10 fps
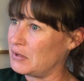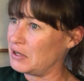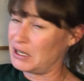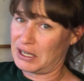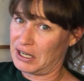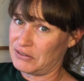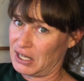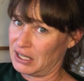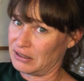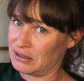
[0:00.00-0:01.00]
I have
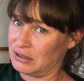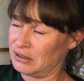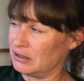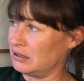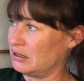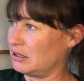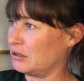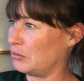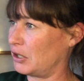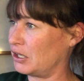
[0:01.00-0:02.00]
an N
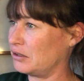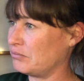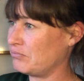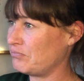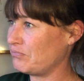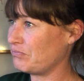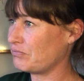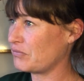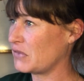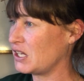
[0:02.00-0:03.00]
in mine.
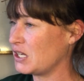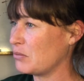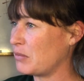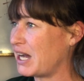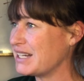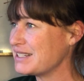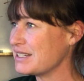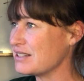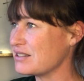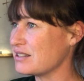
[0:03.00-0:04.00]

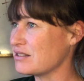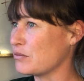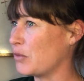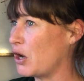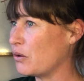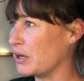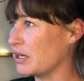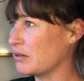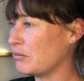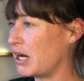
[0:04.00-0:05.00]
Pisces is a
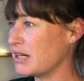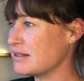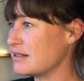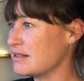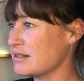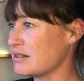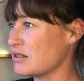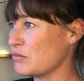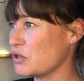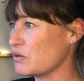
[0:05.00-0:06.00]
poet. Pisces is
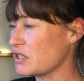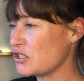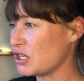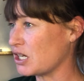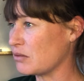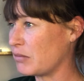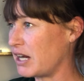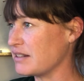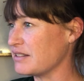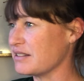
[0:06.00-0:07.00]
the musician.
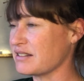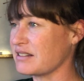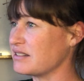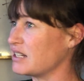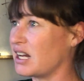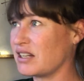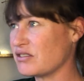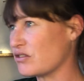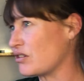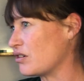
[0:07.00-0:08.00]
Pisces is a
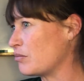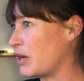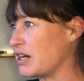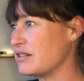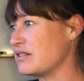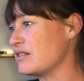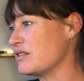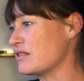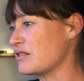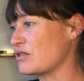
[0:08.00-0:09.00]
dancer.
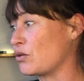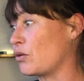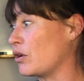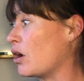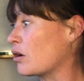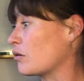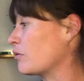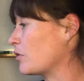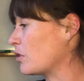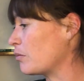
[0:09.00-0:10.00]
Pisces is a
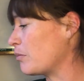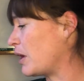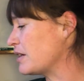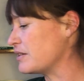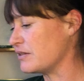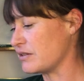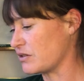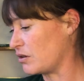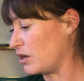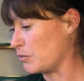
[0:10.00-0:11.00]
choreographer. Pisces is
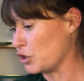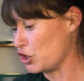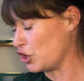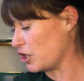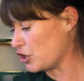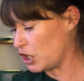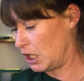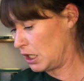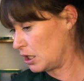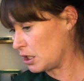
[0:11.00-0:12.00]
a
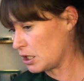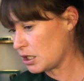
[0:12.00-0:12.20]
magician.